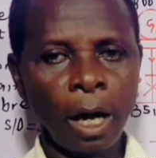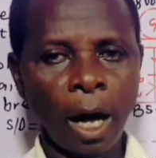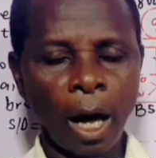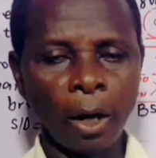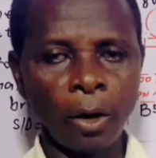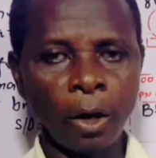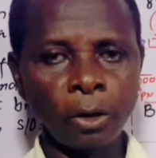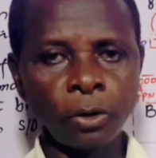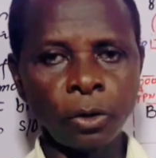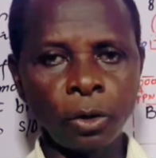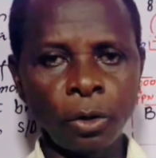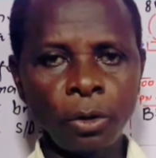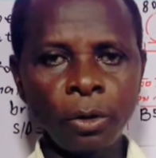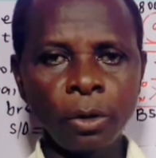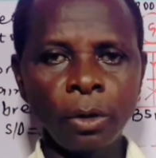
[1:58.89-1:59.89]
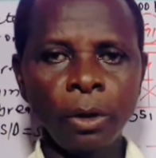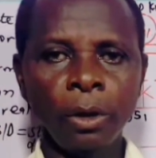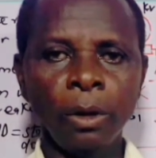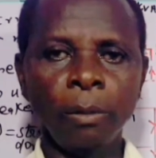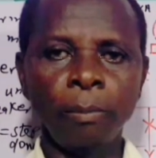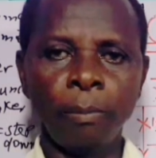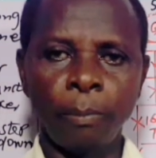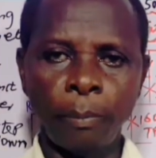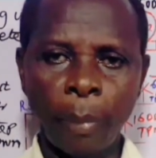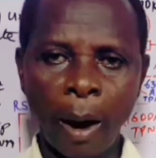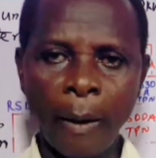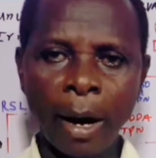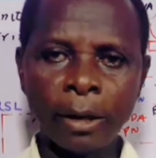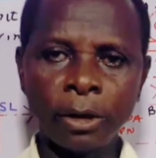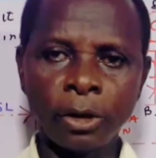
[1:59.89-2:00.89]
and also
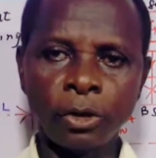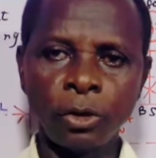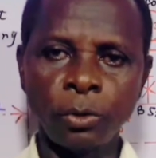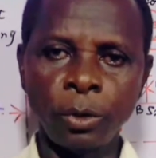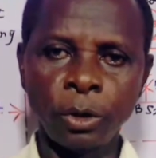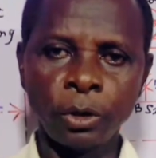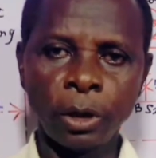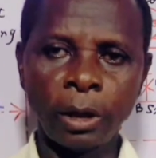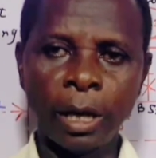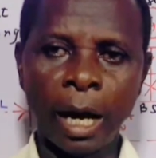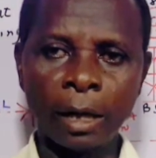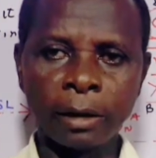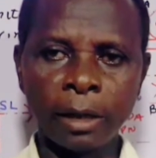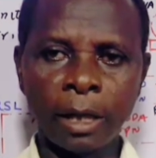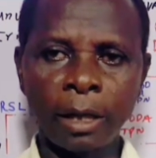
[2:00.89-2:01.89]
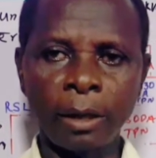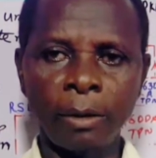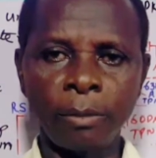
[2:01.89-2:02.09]
power distribution at